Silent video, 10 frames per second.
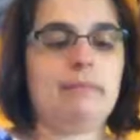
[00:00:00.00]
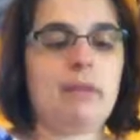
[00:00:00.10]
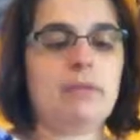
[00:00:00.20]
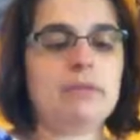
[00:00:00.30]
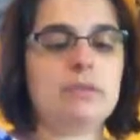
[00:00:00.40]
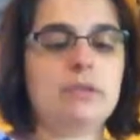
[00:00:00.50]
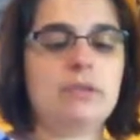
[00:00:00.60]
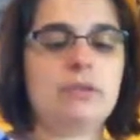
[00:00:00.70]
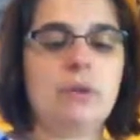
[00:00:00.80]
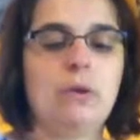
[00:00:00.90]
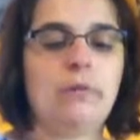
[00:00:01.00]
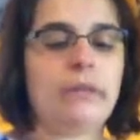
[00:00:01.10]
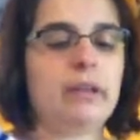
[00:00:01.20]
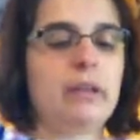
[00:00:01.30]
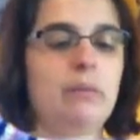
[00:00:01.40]
it was just too
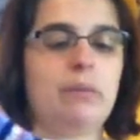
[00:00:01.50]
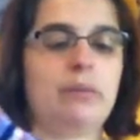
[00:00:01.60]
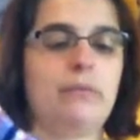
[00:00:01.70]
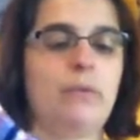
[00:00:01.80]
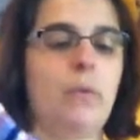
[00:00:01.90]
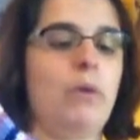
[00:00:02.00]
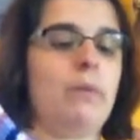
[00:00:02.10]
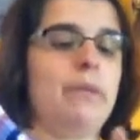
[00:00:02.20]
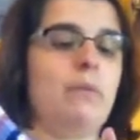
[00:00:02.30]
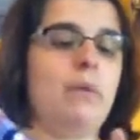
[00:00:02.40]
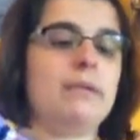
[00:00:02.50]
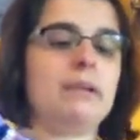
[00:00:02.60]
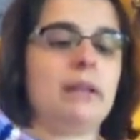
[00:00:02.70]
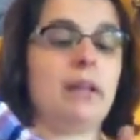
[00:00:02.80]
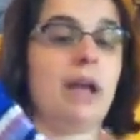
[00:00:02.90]
fiddly with the 4 when there
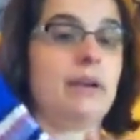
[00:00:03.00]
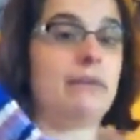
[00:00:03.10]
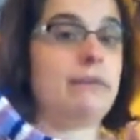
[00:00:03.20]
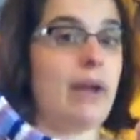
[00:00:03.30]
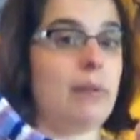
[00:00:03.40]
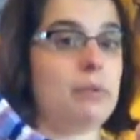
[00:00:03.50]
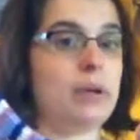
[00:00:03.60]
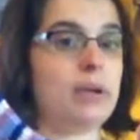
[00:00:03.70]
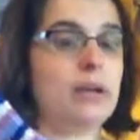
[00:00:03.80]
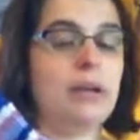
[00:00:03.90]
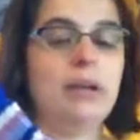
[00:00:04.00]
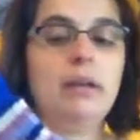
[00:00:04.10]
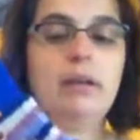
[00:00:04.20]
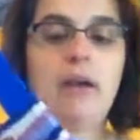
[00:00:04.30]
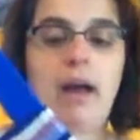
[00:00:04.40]
wasn't a lot of fabric.
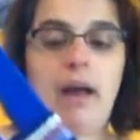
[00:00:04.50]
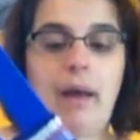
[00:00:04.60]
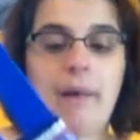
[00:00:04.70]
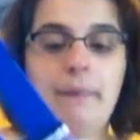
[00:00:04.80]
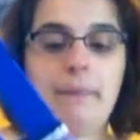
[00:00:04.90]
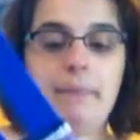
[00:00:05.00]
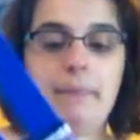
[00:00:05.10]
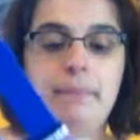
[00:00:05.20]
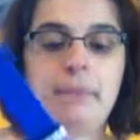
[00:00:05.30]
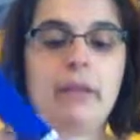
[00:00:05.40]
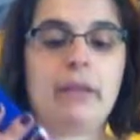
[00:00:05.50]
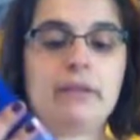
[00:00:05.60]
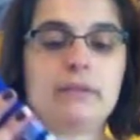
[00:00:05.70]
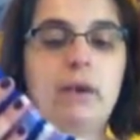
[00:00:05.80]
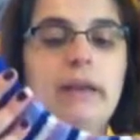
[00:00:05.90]
And then
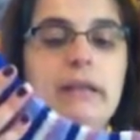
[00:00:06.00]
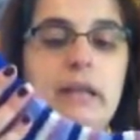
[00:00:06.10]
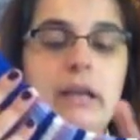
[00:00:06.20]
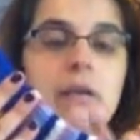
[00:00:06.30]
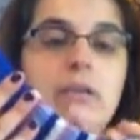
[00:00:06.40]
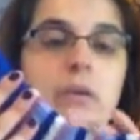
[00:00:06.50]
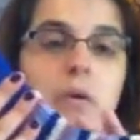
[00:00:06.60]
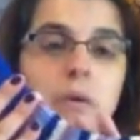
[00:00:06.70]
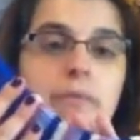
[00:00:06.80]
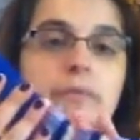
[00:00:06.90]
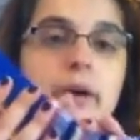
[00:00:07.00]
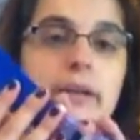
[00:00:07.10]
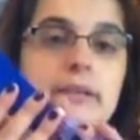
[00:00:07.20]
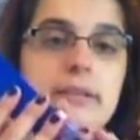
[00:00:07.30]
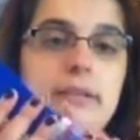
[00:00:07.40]
so I knit the whole
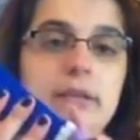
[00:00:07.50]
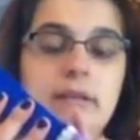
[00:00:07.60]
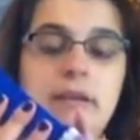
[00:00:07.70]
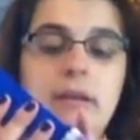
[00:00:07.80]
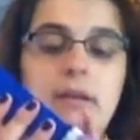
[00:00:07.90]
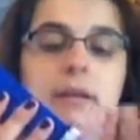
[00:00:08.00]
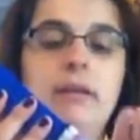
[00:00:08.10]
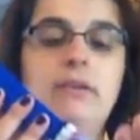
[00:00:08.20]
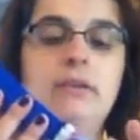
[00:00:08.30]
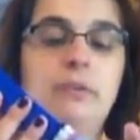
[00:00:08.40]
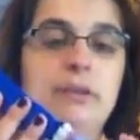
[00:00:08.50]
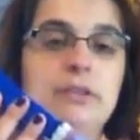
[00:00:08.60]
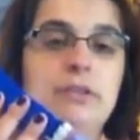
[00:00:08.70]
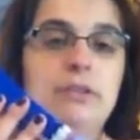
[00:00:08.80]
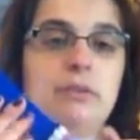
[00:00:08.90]
foot,
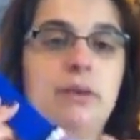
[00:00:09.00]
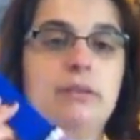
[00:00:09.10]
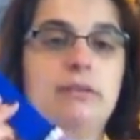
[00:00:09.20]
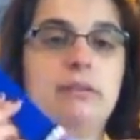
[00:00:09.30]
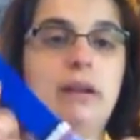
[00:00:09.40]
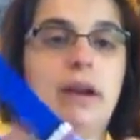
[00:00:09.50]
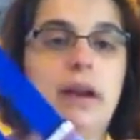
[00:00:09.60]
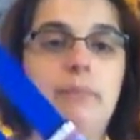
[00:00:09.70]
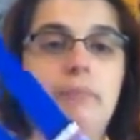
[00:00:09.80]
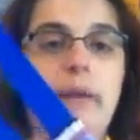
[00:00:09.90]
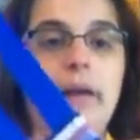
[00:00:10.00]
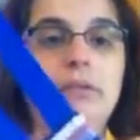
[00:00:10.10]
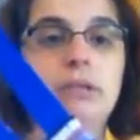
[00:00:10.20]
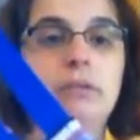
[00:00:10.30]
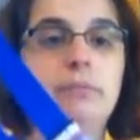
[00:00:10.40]
switched to a
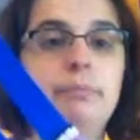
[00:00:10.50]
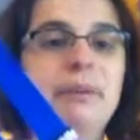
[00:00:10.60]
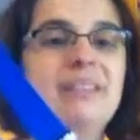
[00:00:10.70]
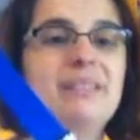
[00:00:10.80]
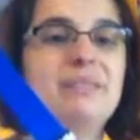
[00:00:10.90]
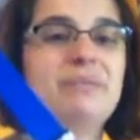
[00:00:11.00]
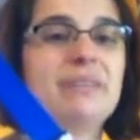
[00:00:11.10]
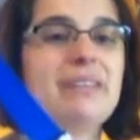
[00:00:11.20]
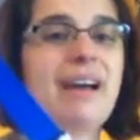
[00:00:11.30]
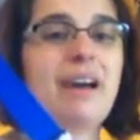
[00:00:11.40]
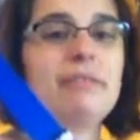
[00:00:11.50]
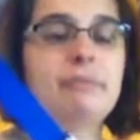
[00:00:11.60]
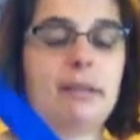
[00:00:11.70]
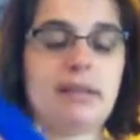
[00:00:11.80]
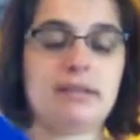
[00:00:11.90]
magic loop for the cuff
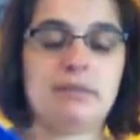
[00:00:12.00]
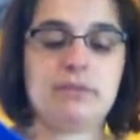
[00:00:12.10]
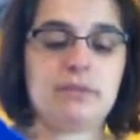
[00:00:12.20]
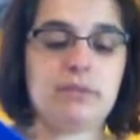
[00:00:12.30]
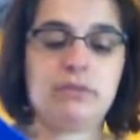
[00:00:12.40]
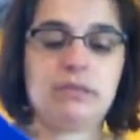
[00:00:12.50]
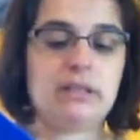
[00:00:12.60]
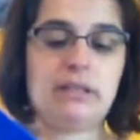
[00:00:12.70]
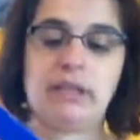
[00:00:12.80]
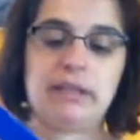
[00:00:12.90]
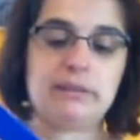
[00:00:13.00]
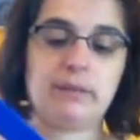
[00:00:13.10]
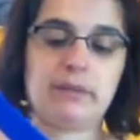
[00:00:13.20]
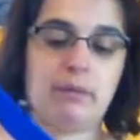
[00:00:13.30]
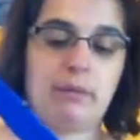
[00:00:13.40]
because it was just too tedious with
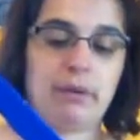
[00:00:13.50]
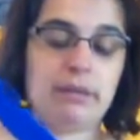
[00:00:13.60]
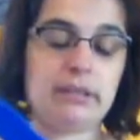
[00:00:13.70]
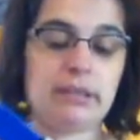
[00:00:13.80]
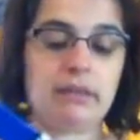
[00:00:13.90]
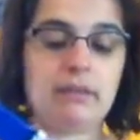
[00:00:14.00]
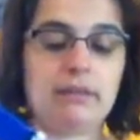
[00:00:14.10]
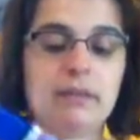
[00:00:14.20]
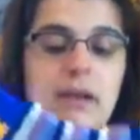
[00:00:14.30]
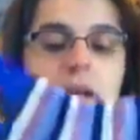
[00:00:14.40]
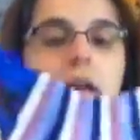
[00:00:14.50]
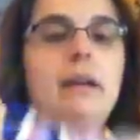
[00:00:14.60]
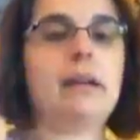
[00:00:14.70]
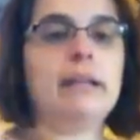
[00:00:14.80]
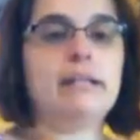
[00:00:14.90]
the double pointed needles,
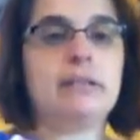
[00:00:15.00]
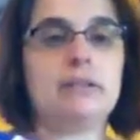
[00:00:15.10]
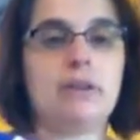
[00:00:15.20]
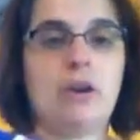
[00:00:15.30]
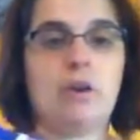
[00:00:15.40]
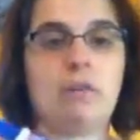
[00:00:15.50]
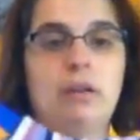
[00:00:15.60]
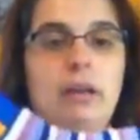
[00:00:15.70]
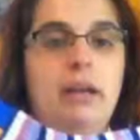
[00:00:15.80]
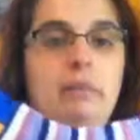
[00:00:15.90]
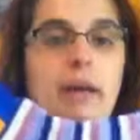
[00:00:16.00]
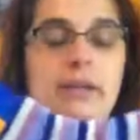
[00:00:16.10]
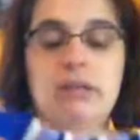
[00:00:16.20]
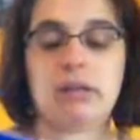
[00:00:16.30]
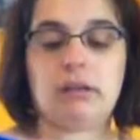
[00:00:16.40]
and I did the toe in a
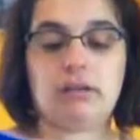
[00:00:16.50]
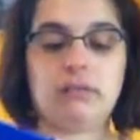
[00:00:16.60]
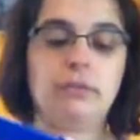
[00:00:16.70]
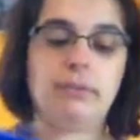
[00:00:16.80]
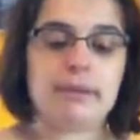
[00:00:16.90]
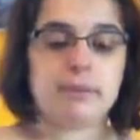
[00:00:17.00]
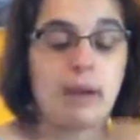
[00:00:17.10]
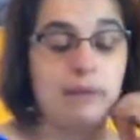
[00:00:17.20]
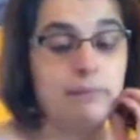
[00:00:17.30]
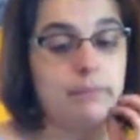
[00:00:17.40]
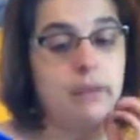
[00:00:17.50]
magic loop as well.